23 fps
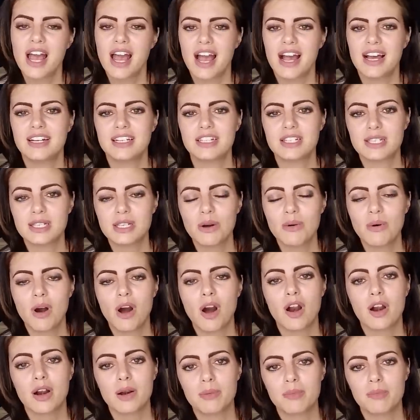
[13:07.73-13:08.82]
And it's so
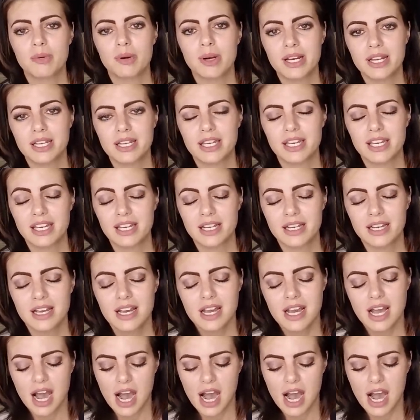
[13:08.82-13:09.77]
heartbreaking.